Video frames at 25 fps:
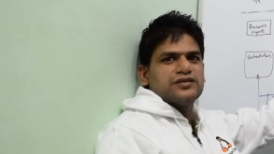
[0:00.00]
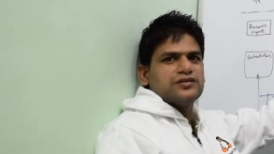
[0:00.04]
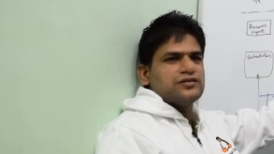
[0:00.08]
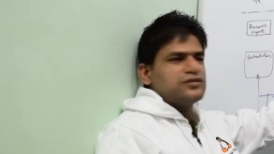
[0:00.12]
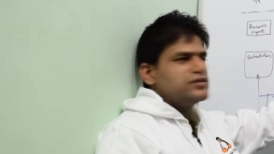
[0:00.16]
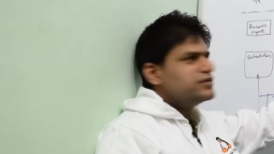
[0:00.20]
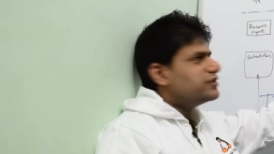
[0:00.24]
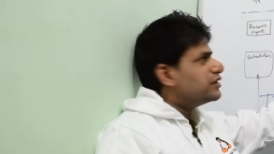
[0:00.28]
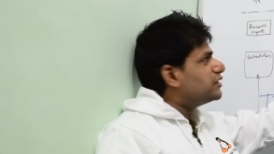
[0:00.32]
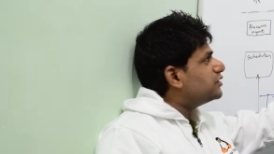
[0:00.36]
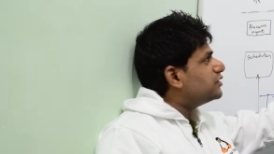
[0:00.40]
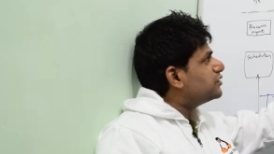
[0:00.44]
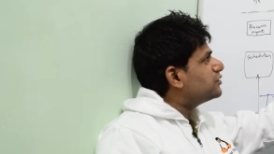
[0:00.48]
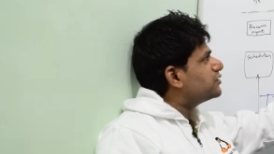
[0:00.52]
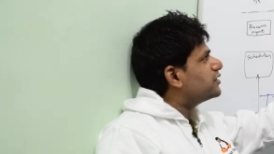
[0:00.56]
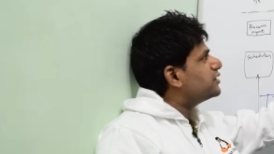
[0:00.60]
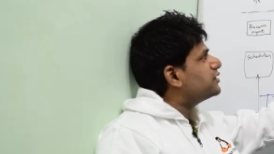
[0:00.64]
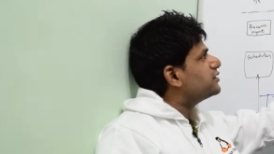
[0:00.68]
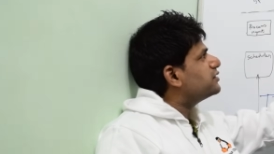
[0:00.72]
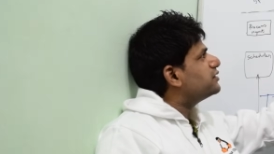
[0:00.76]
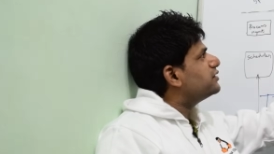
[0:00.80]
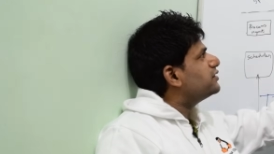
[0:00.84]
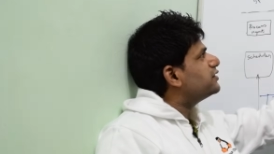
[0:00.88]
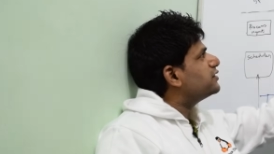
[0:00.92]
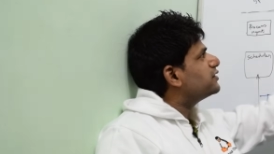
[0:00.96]
So when you
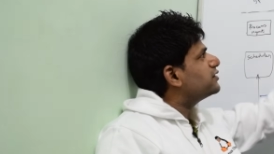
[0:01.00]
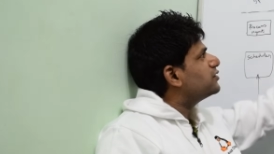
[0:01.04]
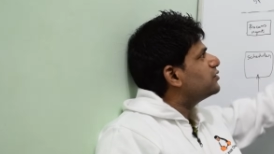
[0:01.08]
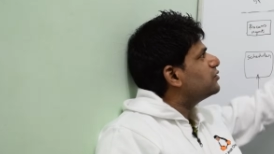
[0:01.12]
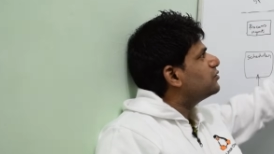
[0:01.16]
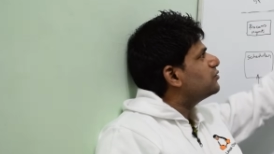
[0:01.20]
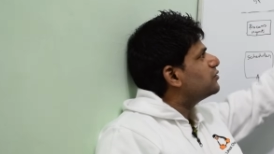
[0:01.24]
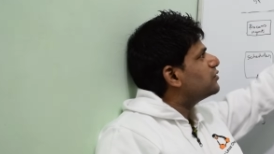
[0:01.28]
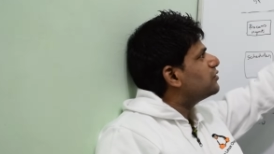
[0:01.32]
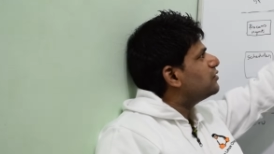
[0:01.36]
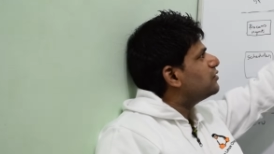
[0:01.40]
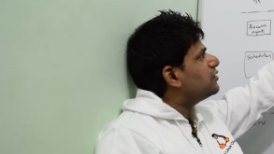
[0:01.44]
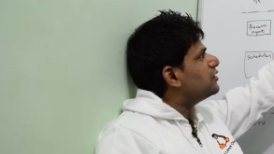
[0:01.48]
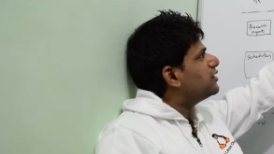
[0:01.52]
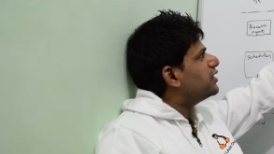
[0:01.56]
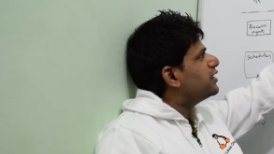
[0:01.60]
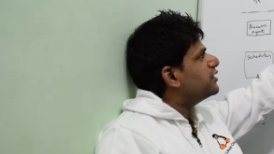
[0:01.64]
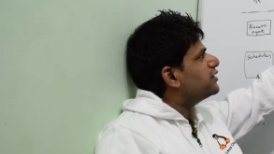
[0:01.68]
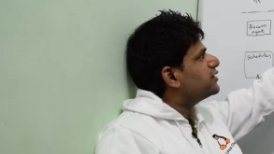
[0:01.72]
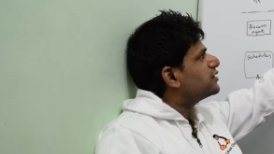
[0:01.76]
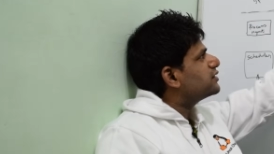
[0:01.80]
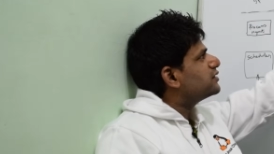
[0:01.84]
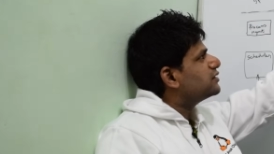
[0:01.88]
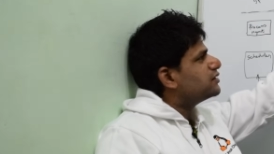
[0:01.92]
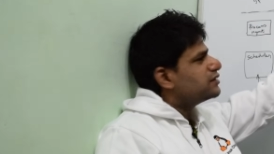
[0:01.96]
consider the overall
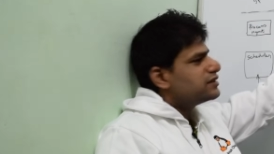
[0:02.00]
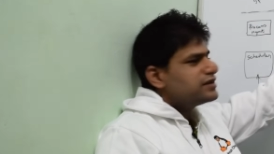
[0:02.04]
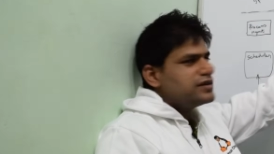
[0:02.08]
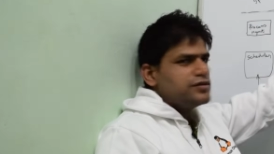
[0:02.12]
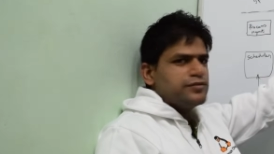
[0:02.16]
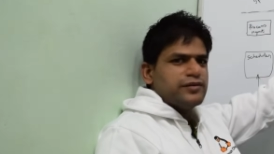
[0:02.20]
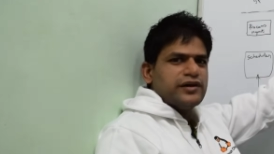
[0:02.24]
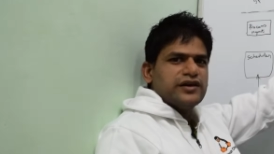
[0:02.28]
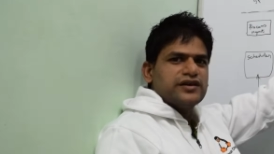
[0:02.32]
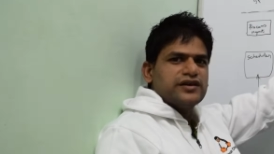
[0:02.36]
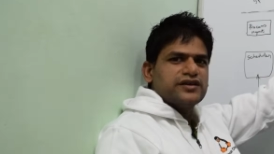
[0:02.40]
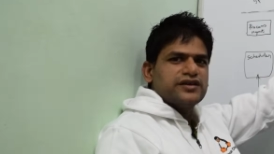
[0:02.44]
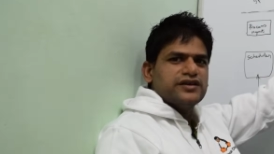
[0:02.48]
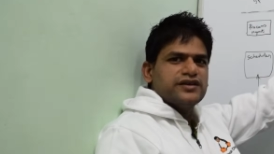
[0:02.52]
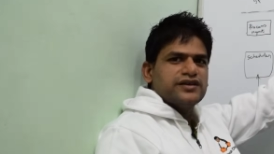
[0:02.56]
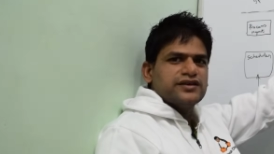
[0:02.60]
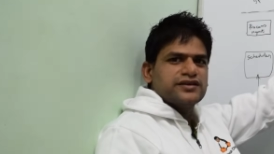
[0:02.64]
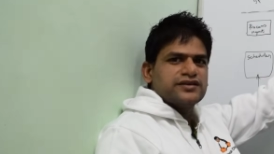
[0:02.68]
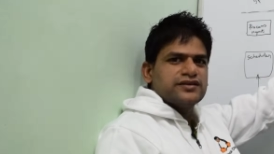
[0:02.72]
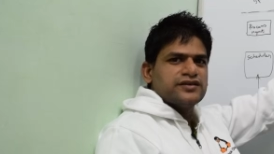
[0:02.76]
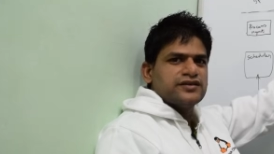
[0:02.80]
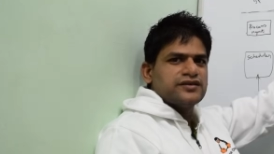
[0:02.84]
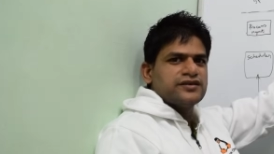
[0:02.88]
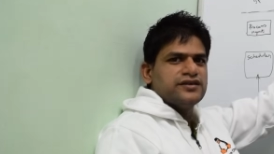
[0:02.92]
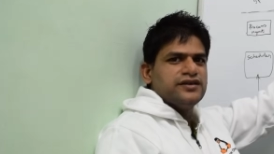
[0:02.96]
Linux system
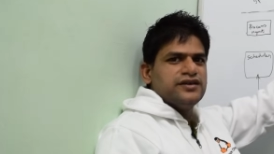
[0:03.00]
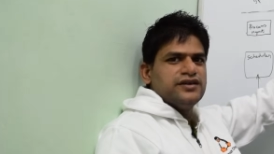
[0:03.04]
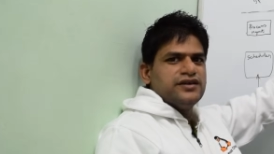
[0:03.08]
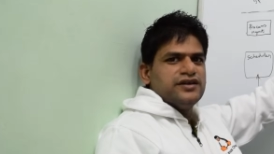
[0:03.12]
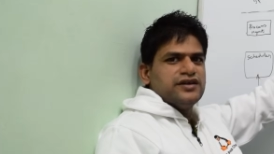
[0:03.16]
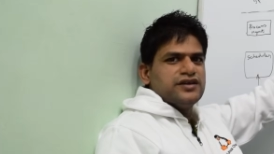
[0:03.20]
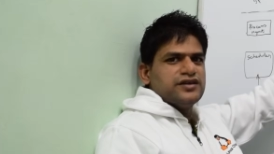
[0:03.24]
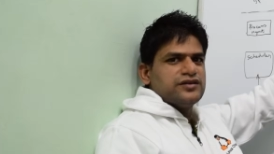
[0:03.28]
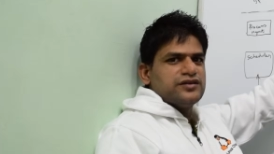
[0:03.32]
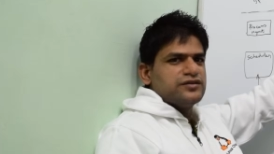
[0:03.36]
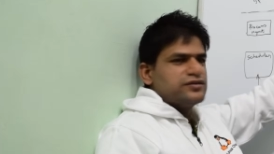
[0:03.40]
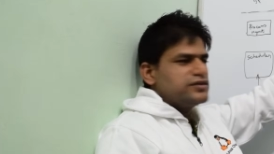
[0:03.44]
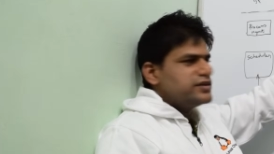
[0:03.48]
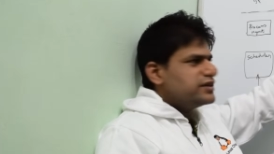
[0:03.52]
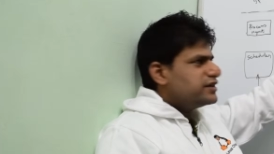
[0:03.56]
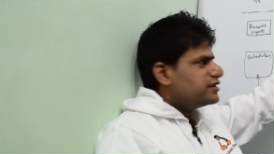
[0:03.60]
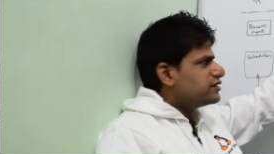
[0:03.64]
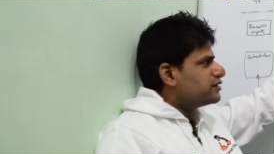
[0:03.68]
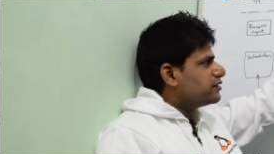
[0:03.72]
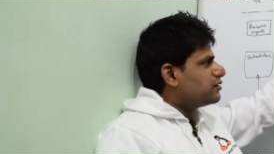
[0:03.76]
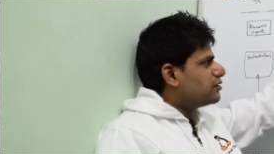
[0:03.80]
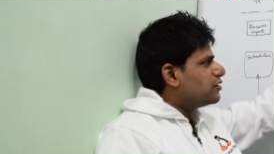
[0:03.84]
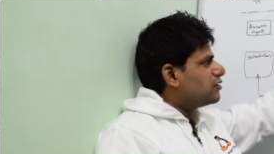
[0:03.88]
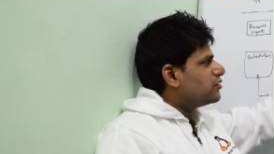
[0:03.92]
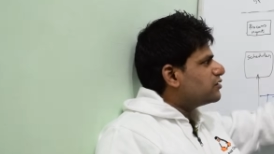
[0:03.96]
architecture,
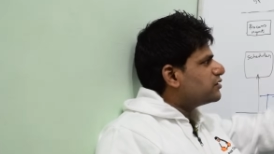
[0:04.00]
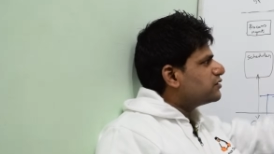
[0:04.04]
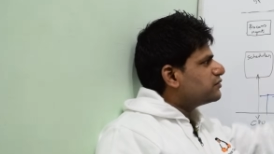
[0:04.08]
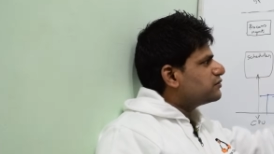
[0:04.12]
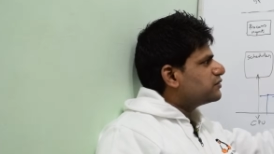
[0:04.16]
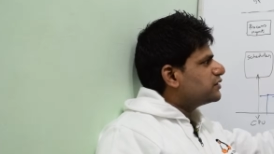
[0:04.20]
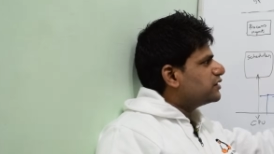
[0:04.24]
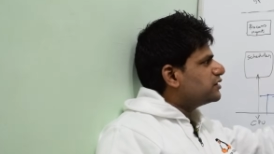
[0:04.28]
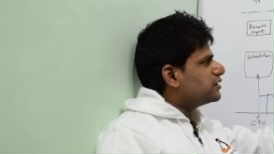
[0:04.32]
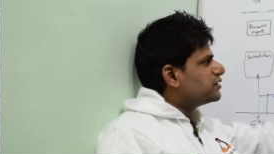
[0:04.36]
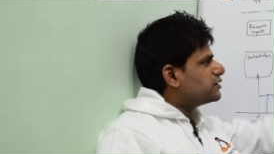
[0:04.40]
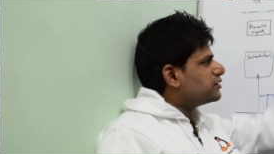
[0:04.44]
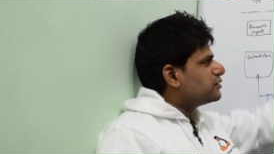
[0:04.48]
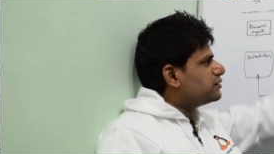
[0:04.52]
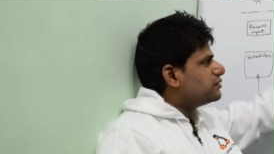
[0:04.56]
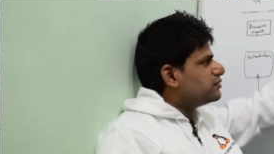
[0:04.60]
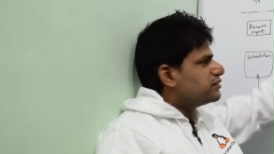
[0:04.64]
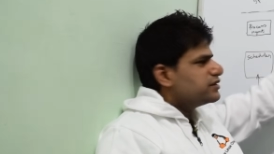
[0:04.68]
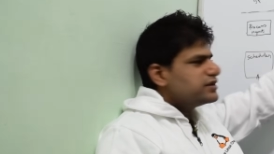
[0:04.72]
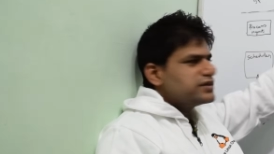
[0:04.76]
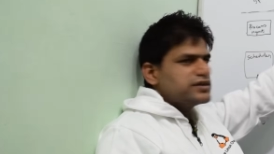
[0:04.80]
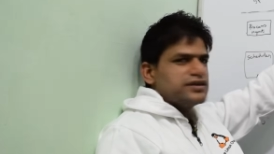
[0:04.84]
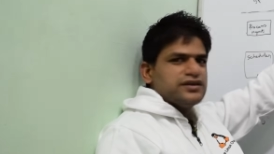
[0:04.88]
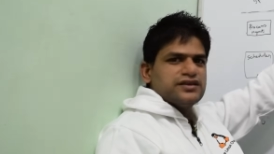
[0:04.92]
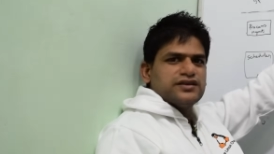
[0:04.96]
there's a lot of things to
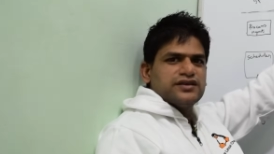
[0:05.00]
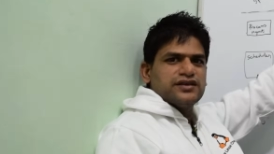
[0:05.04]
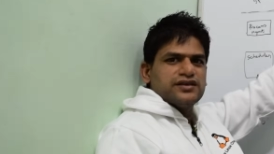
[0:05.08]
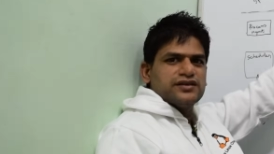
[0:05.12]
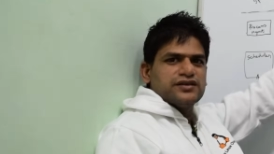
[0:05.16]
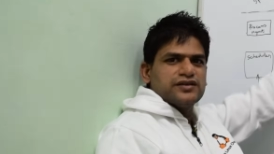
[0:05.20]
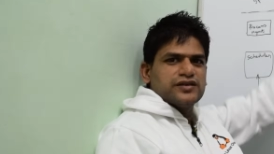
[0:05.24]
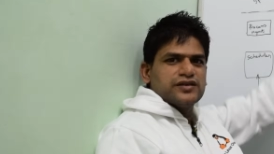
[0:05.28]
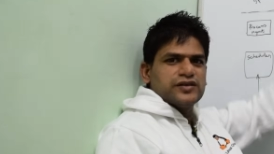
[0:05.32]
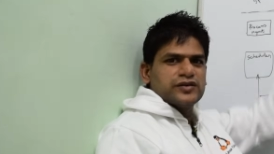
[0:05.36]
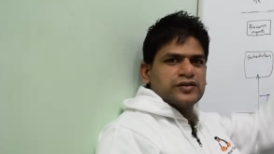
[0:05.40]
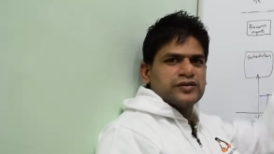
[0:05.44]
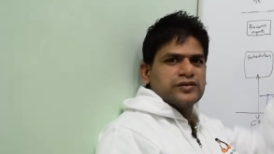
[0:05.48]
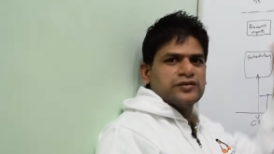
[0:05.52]
discuss as such.